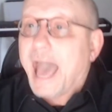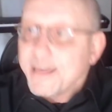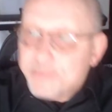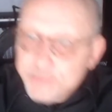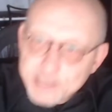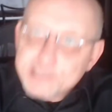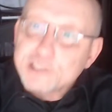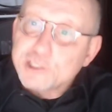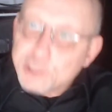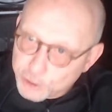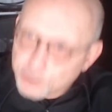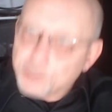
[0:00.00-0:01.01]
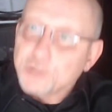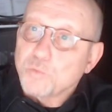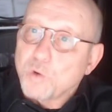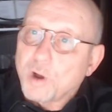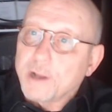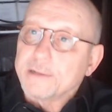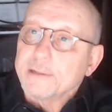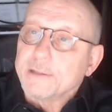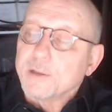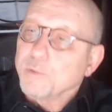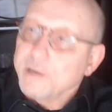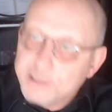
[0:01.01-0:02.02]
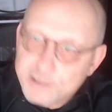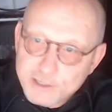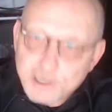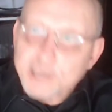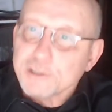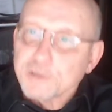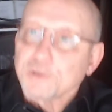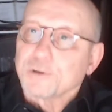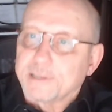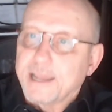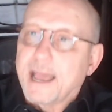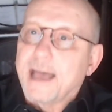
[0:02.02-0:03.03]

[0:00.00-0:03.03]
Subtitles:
And this third one that we just looked